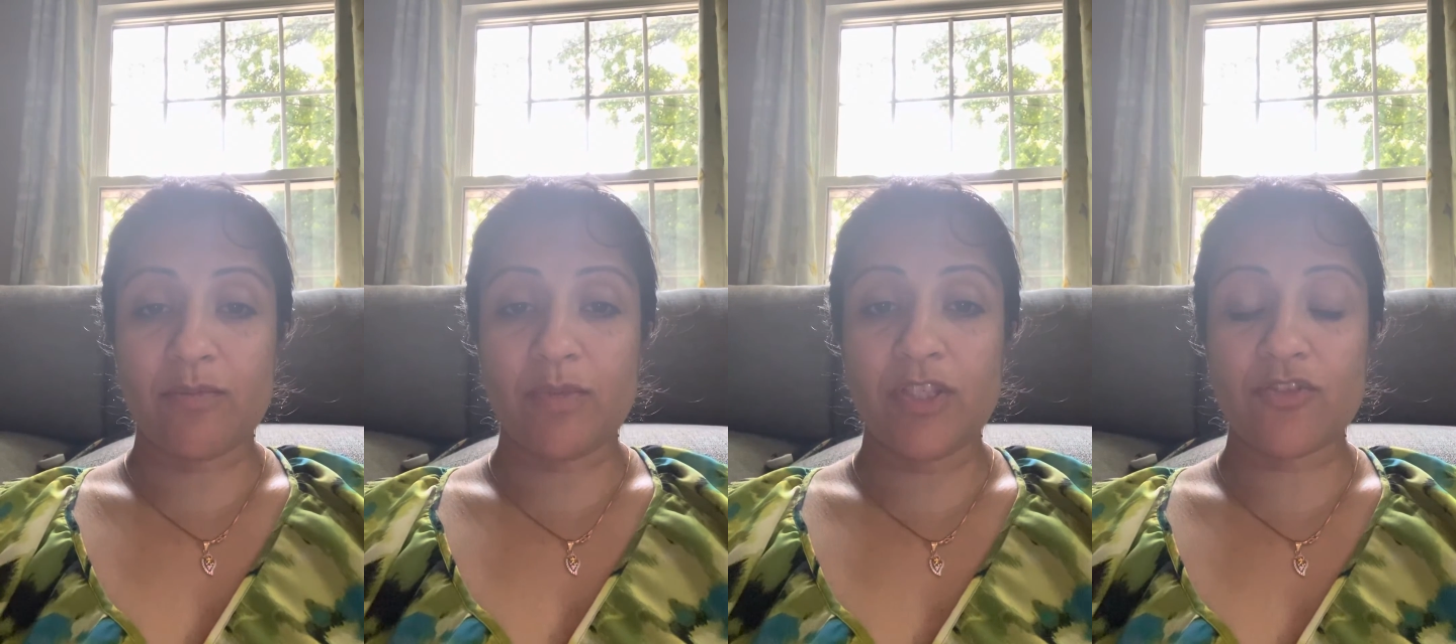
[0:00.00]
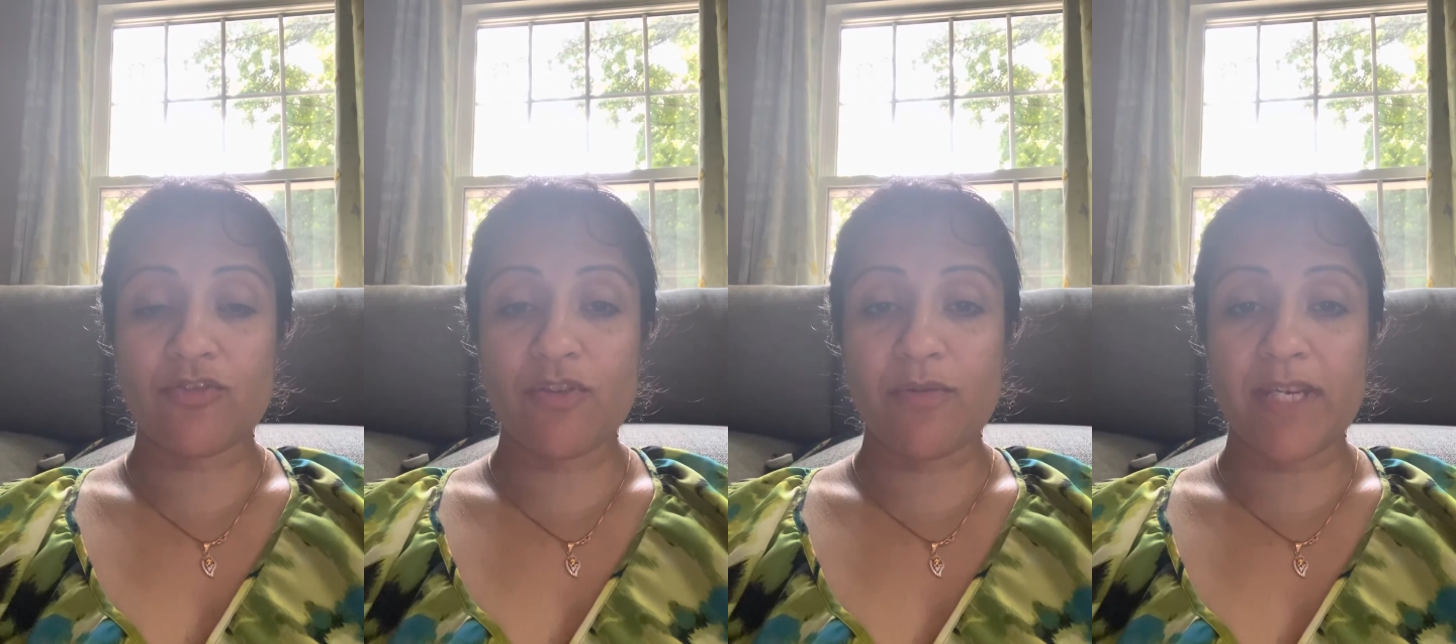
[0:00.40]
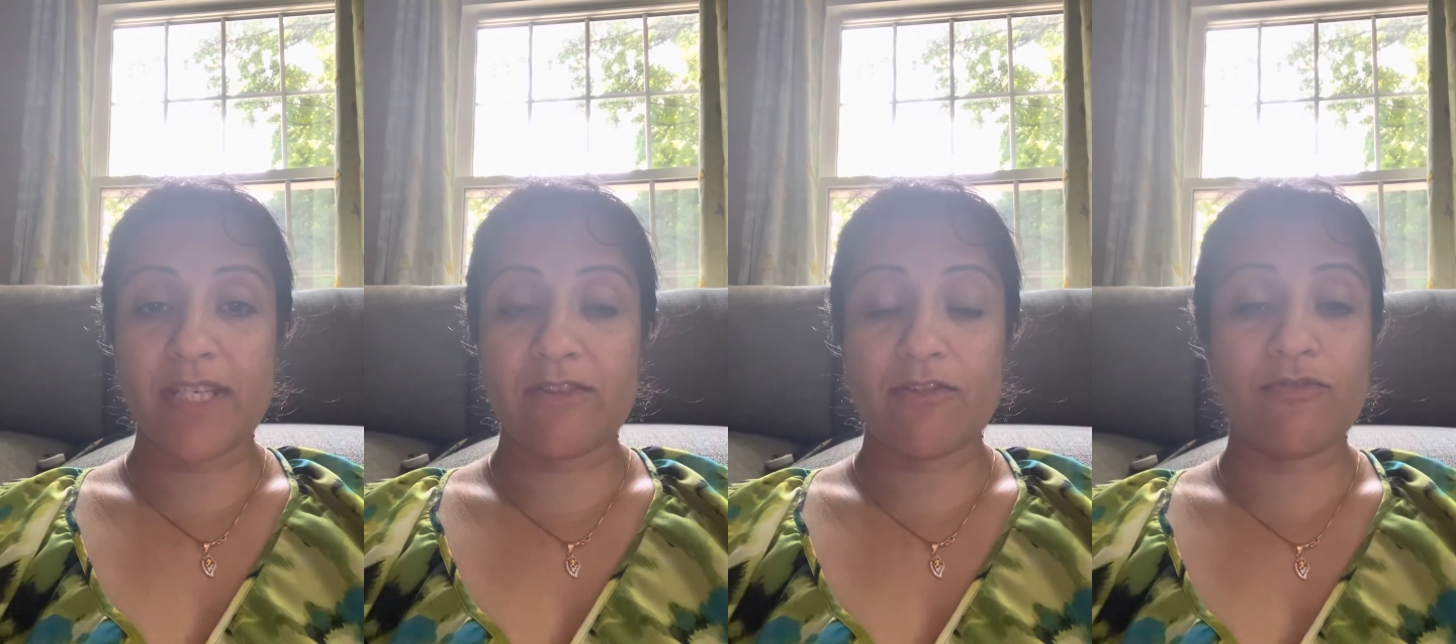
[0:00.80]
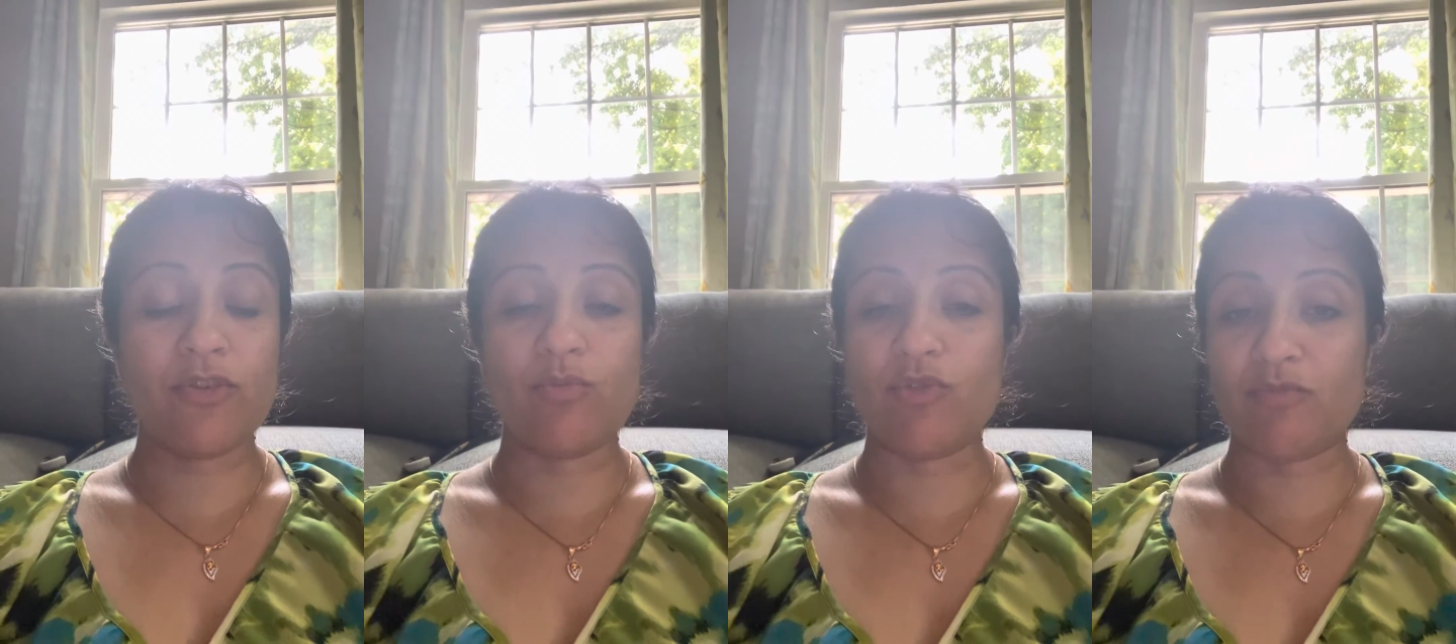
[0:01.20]
we just know that there are a
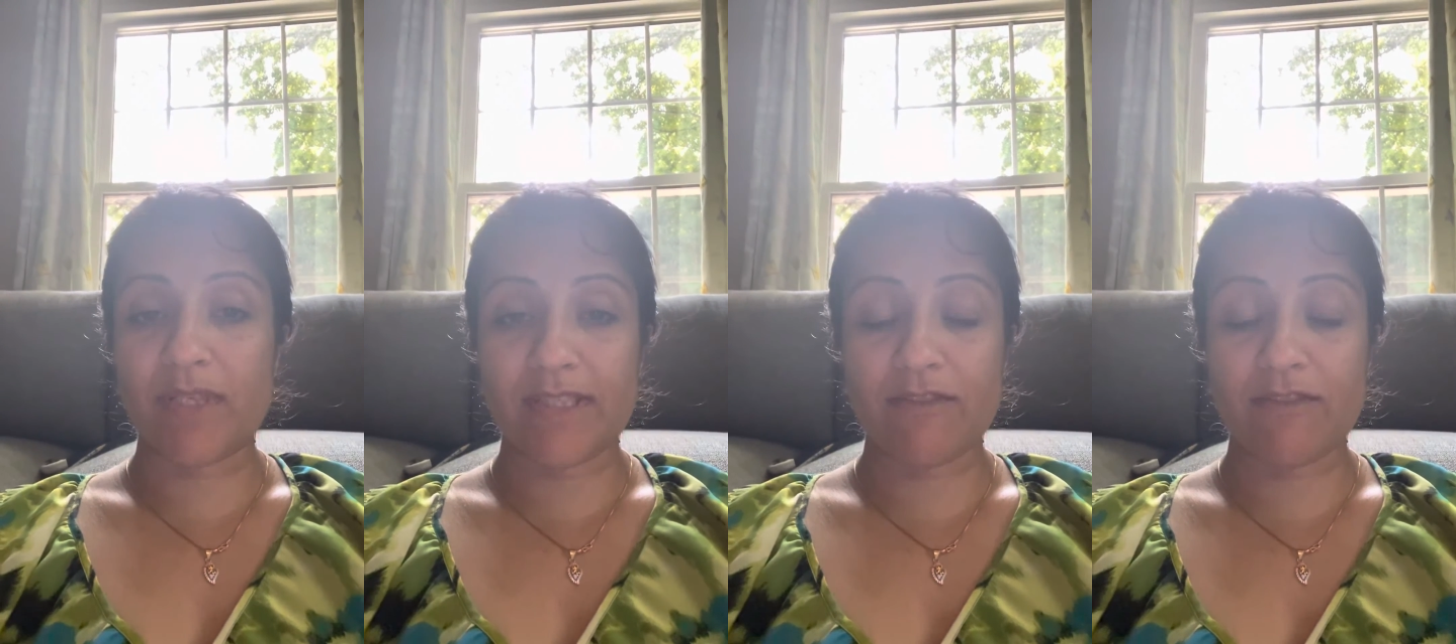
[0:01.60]
few movements.